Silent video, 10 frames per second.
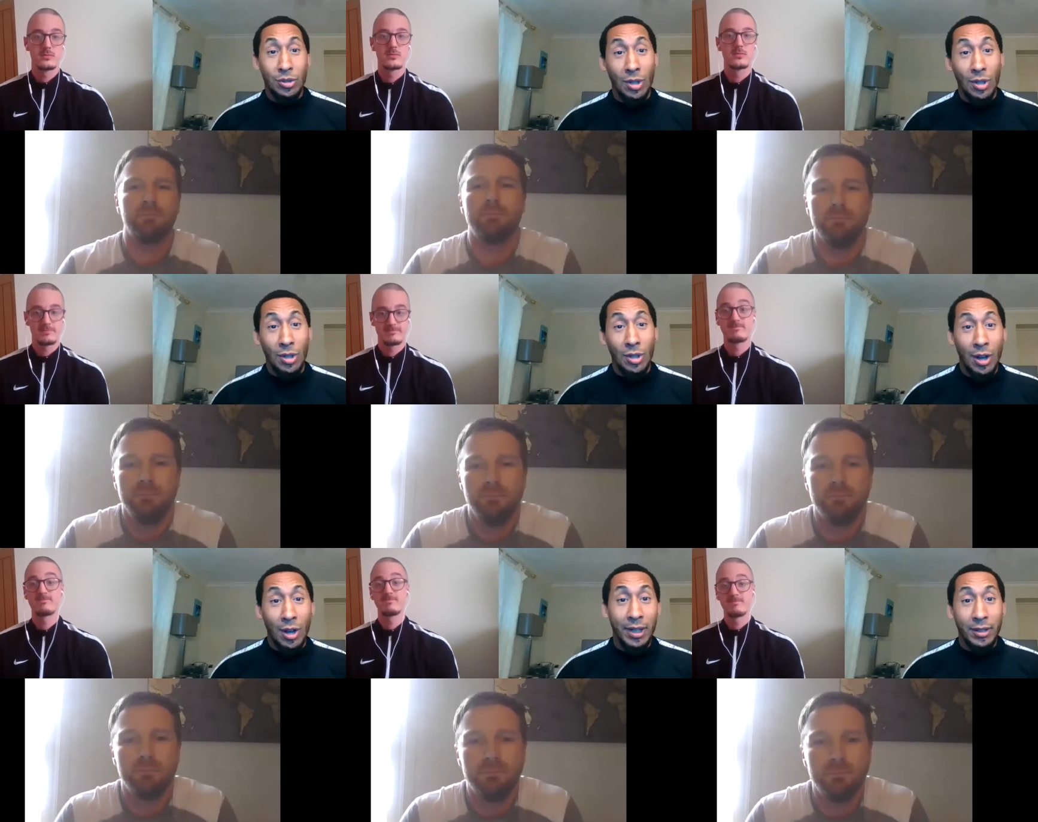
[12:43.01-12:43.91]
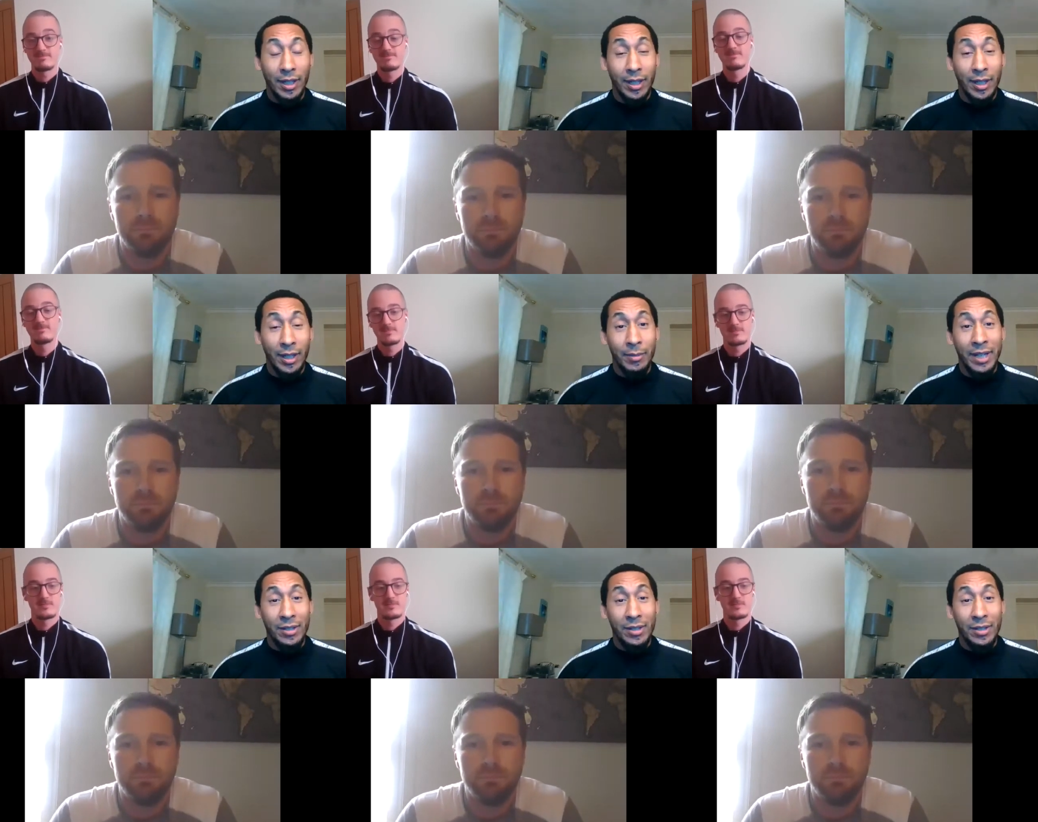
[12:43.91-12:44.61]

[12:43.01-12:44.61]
Speaker 1: talking about thinking. It